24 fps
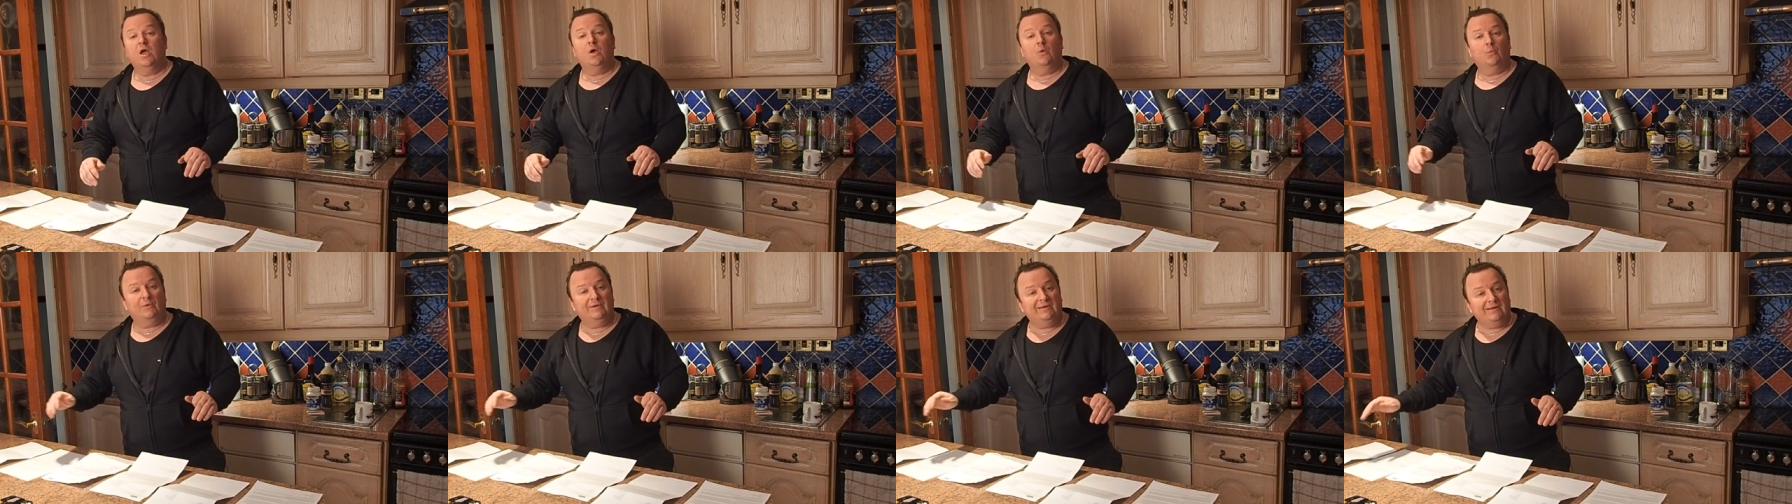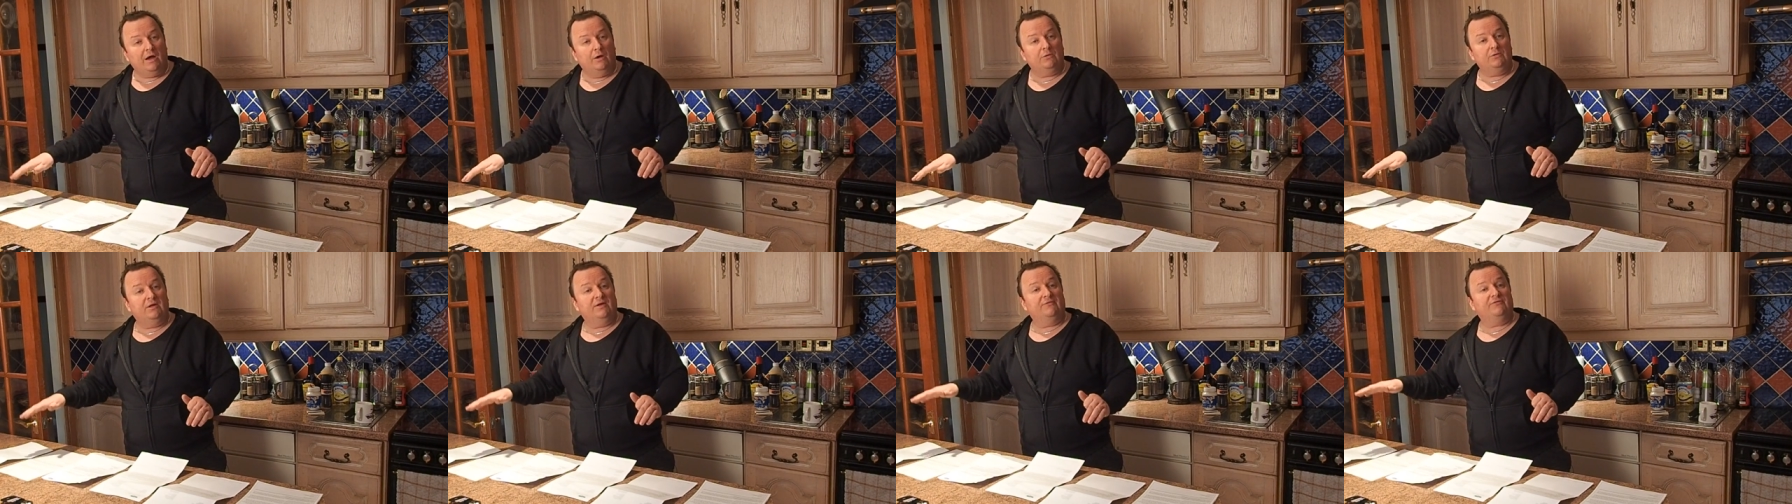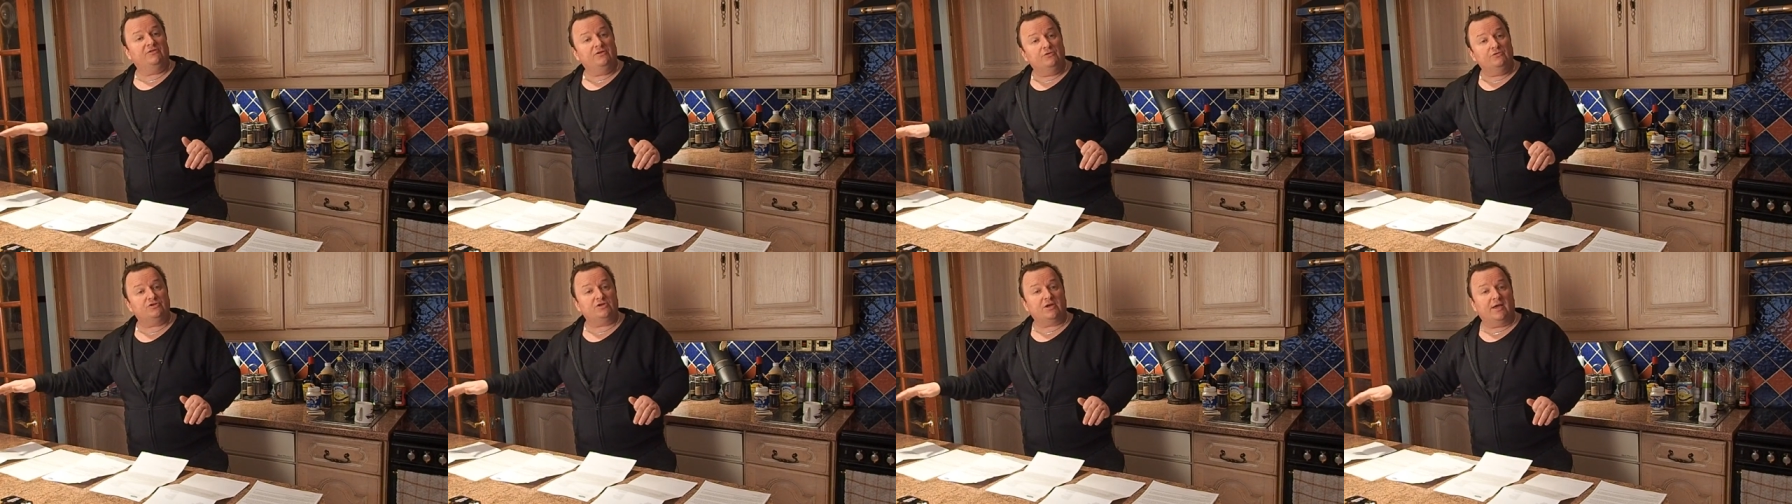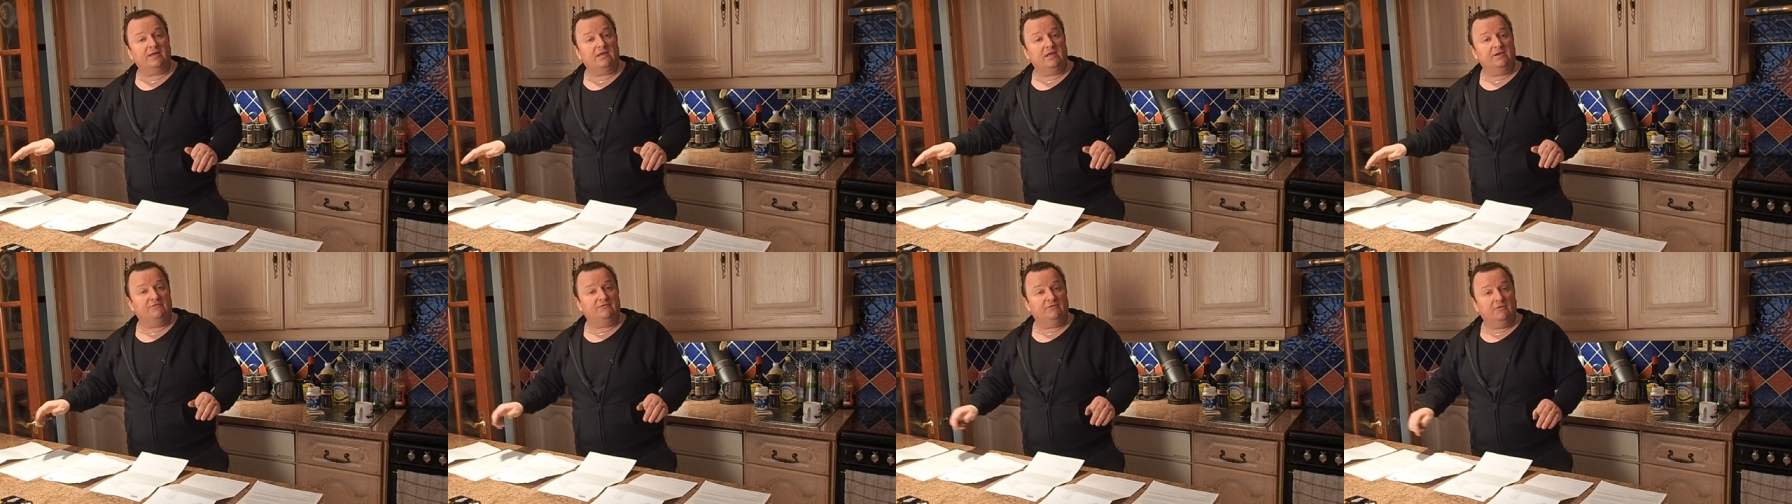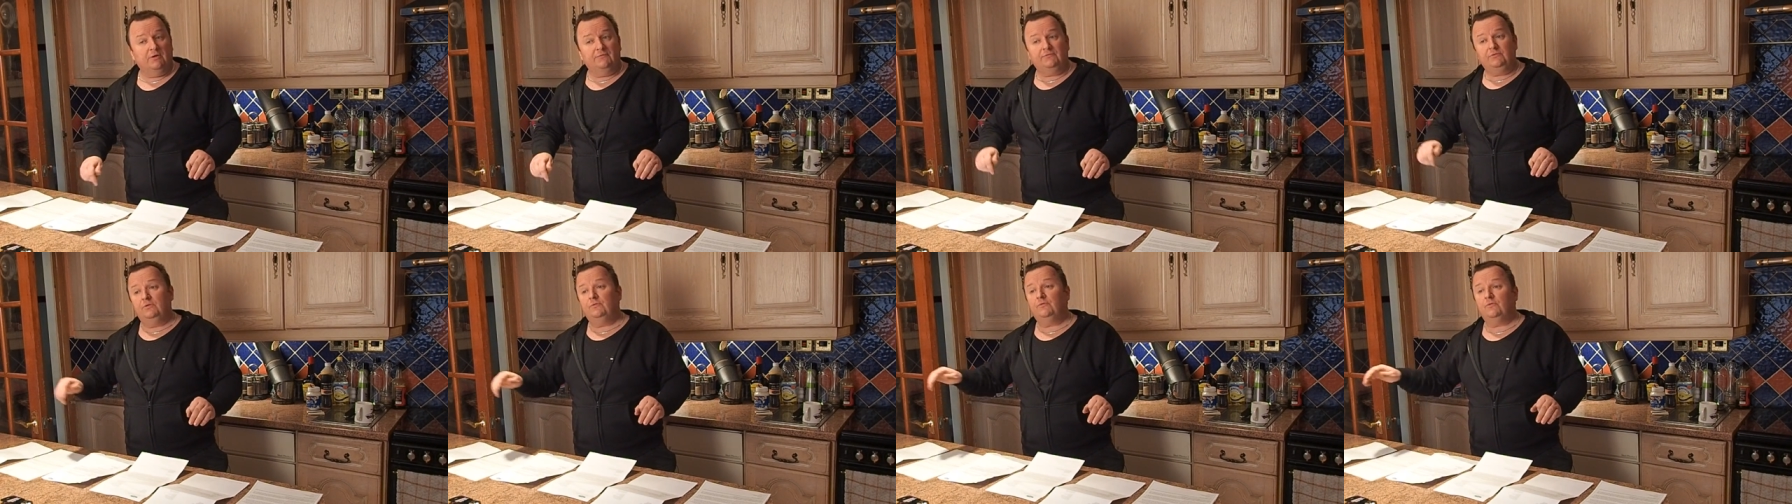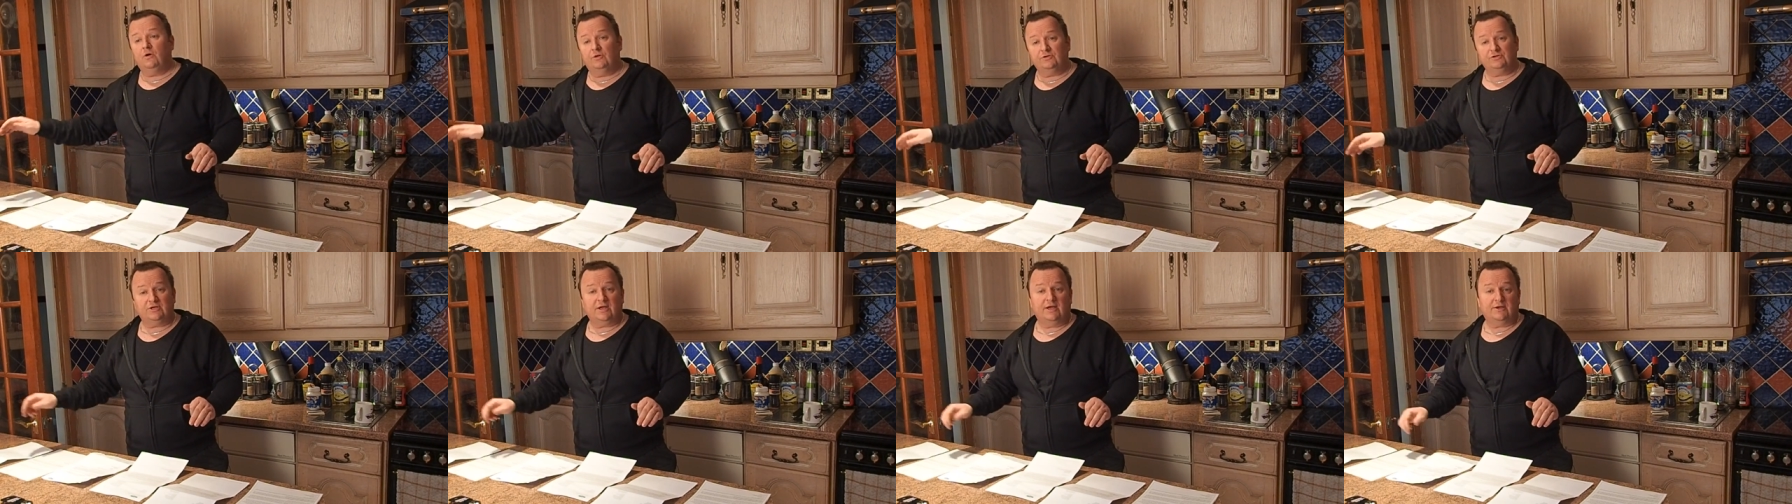We know that if you take it further, you've
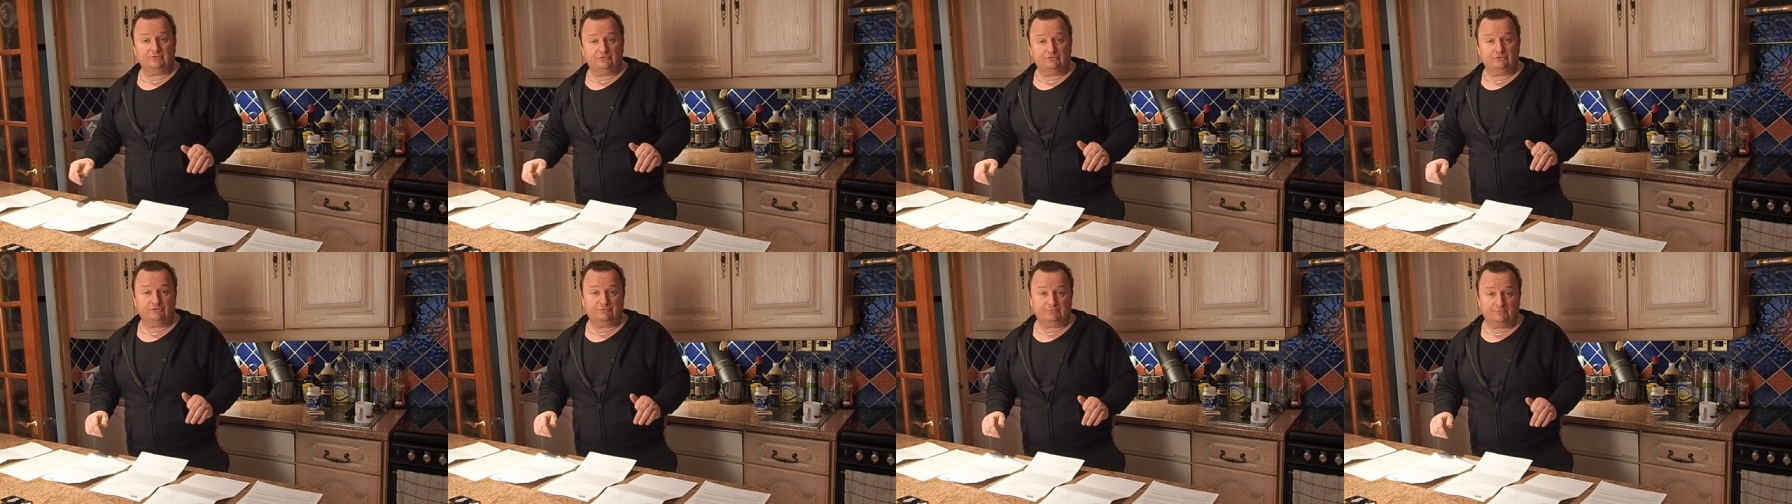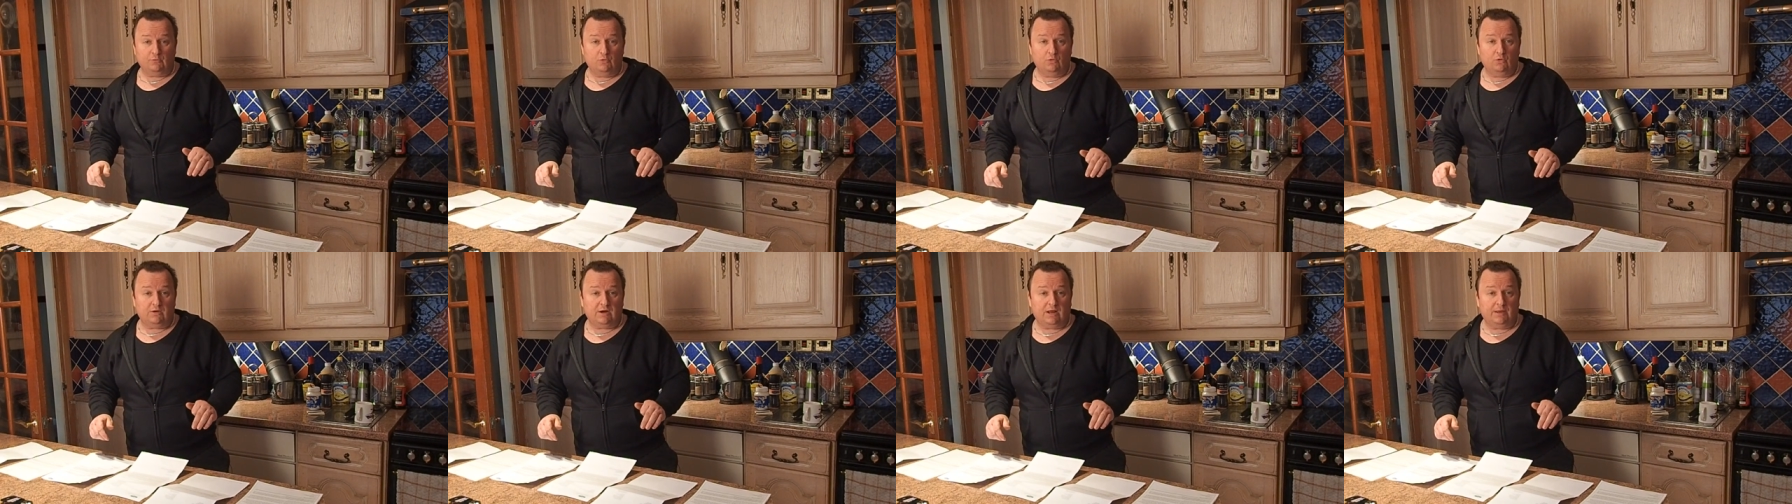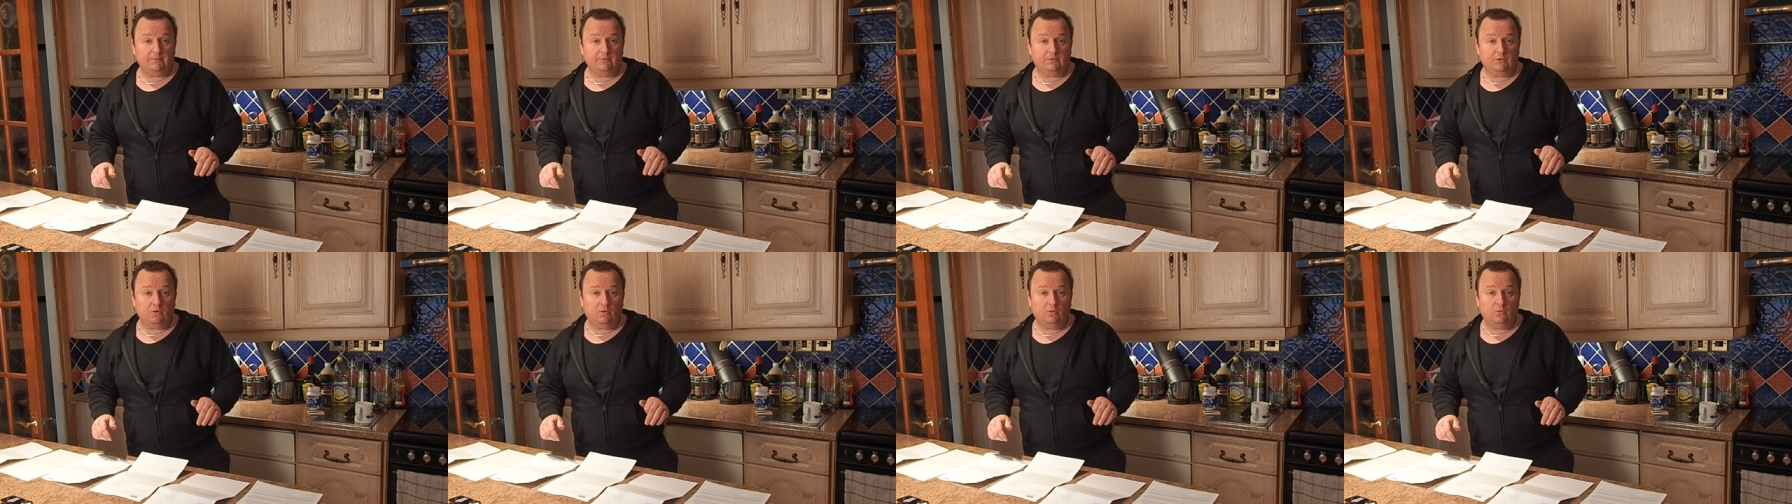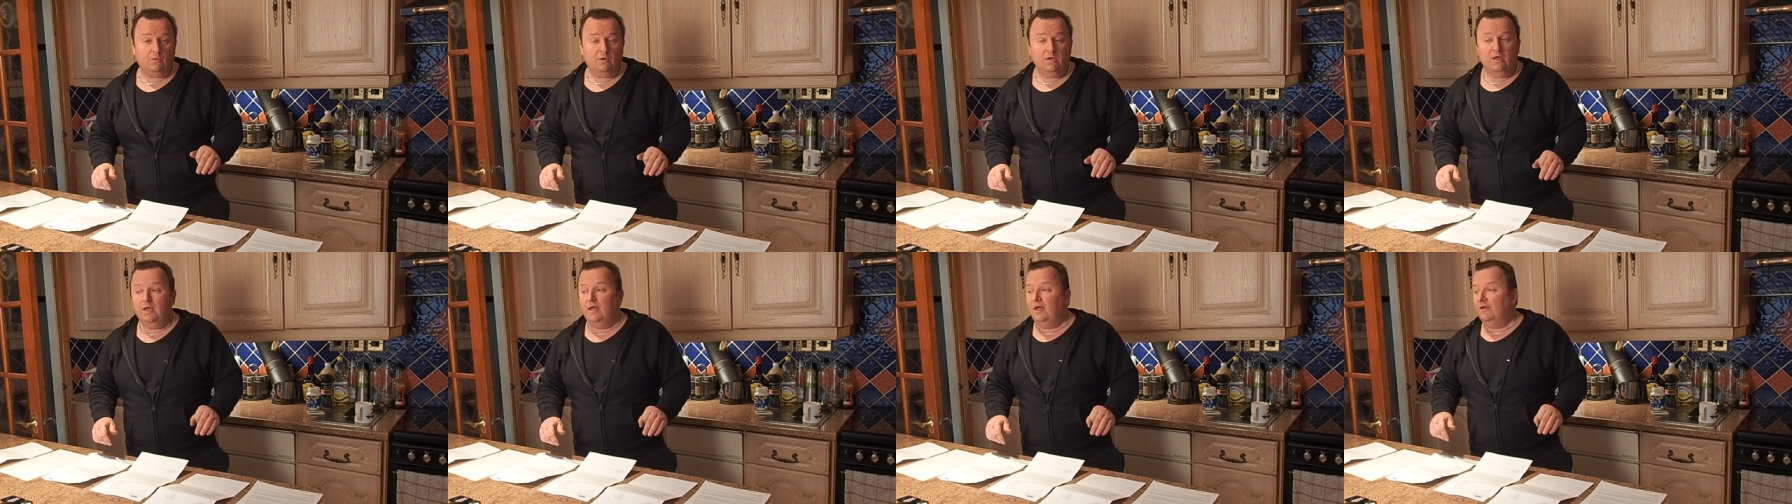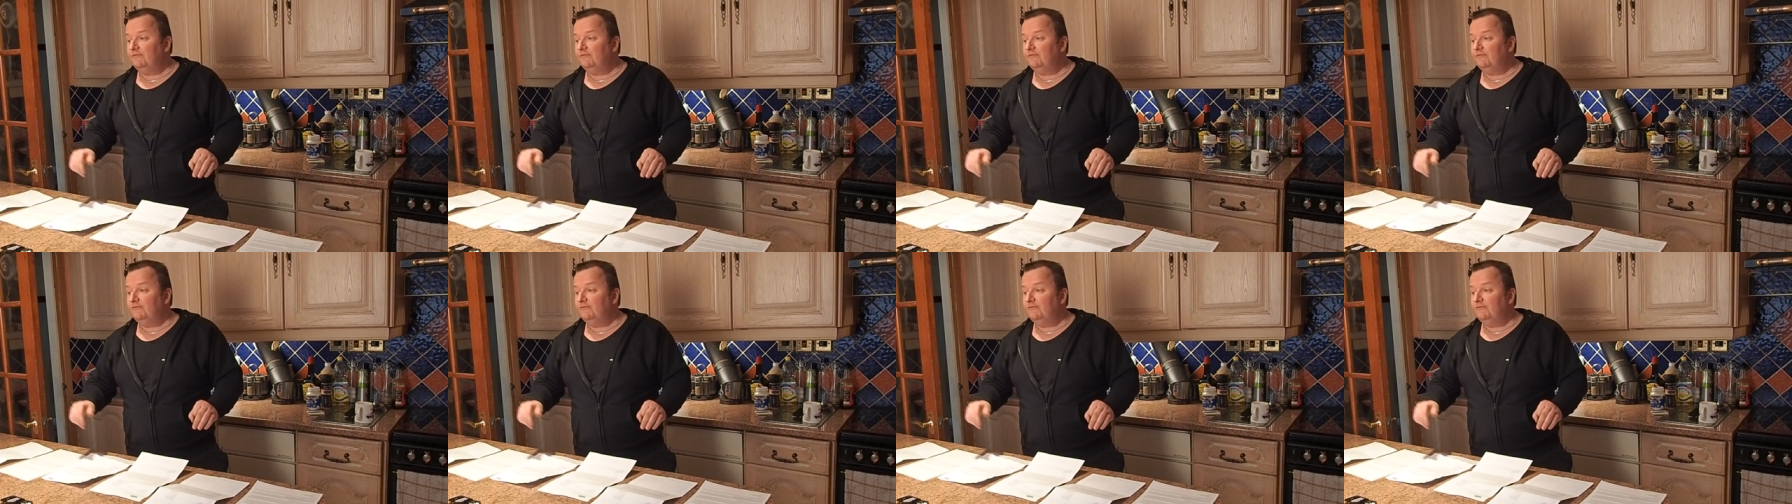got to take us to a small claim court.